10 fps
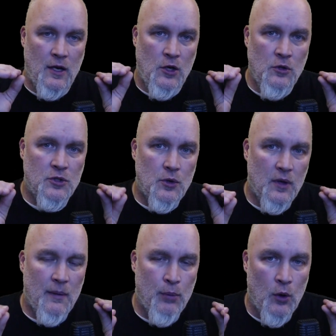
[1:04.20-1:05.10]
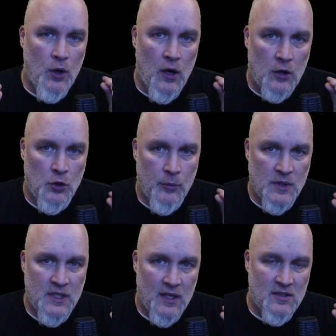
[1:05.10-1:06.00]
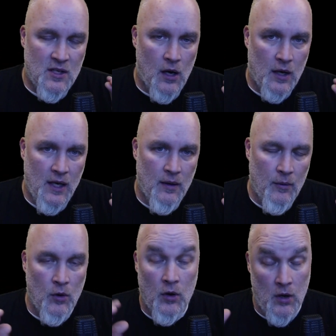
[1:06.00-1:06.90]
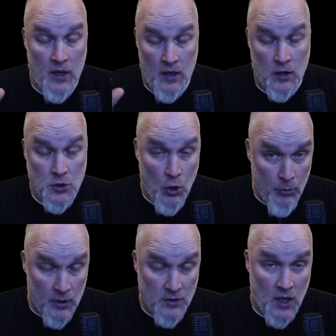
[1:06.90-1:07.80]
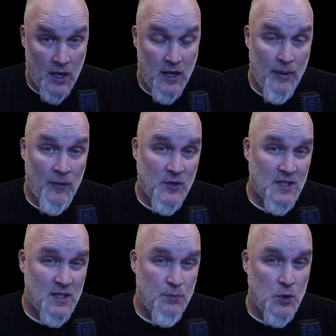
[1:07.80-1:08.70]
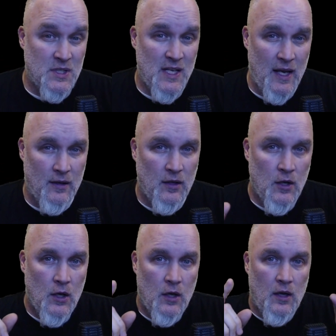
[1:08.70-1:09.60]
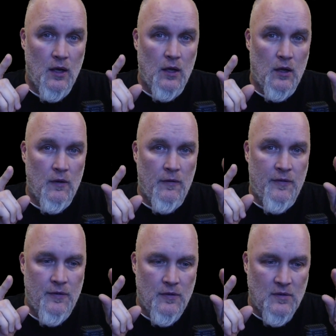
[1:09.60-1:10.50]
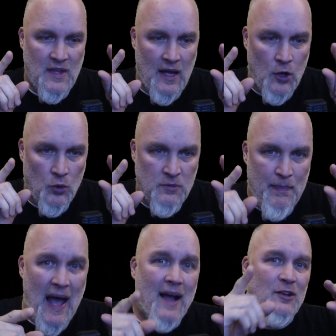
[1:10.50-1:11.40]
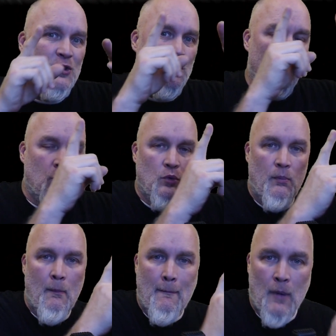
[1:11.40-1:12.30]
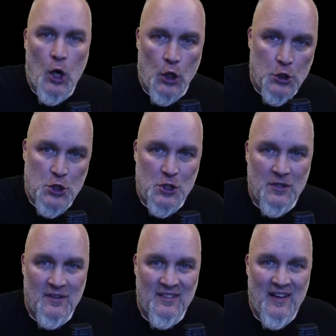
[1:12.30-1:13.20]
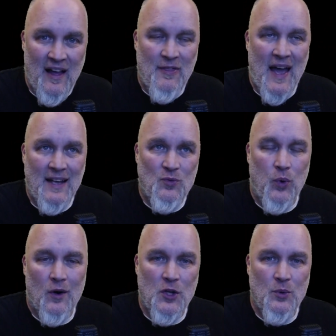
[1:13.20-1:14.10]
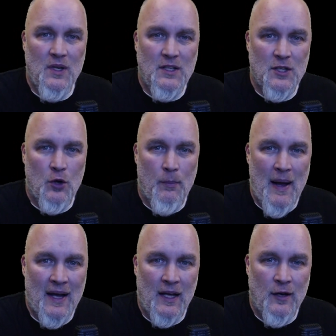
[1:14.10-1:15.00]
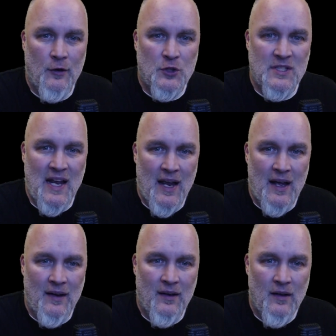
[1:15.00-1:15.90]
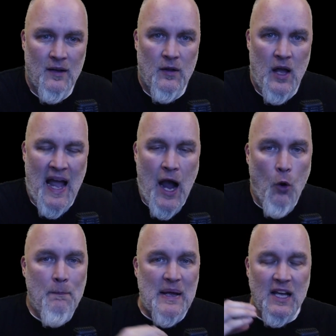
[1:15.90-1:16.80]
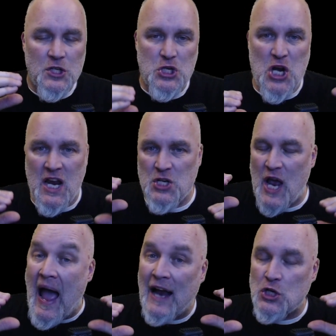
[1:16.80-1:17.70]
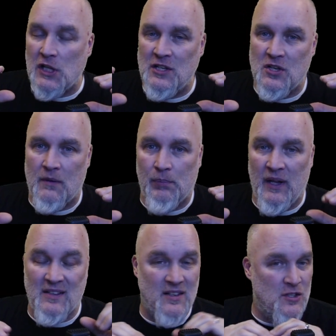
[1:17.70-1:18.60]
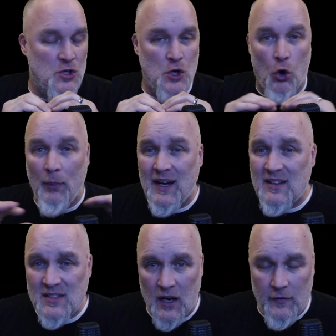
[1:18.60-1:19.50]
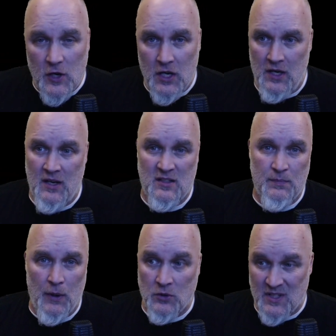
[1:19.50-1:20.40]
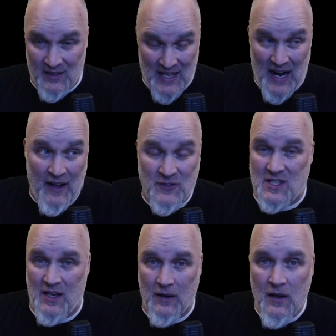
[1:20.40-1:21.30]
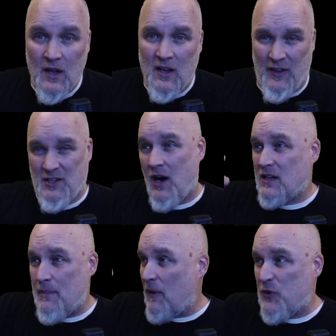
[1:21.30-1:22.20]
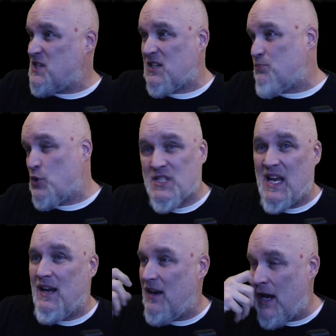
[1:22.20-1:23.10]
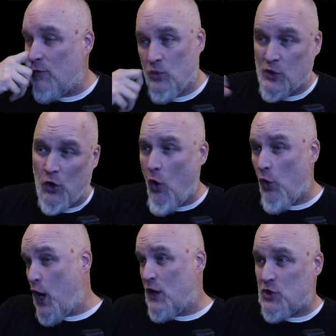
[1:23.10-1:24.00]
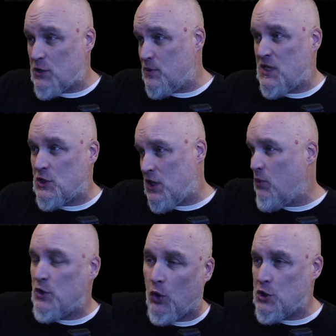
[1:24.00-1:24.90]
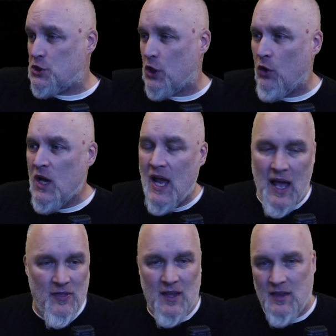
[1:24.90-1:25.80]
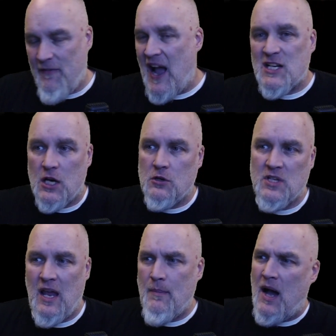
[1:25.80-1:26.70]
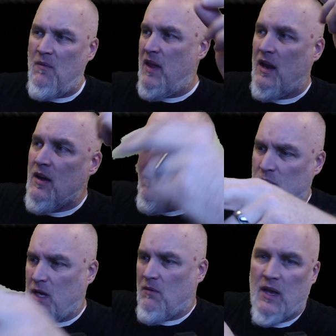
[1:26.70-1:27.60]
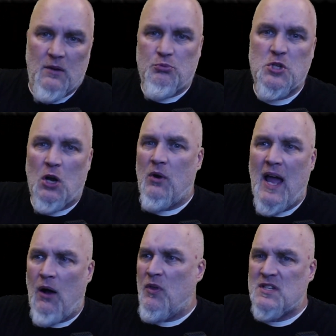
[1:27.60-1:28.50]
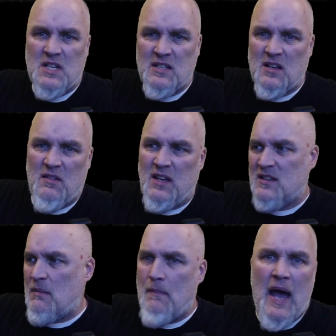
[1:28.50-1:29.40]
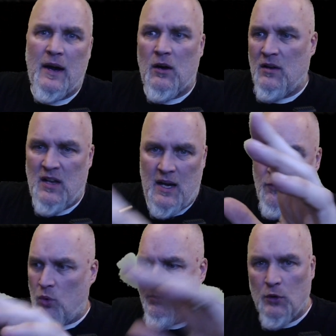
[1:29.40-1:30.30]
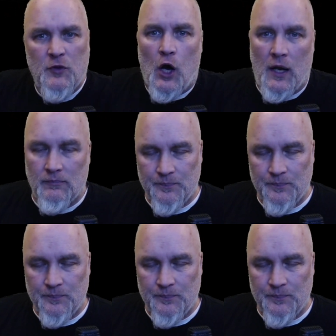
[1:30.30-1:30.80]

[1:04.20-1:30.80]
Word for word: news story that broke on October 6th, talking or uh, in October, talking about the six percent, that goes back to March, and that's where you need to go back and understand how big a change actually took place because nobody has covered it and exposed it that I've seen. They talked about the 6% and everyone was like, oh yeah, 6%, see, we told you so. And then the fact checkers came out and they, they, they showed how this doesn't, that doesn't matter. And then everyone moved on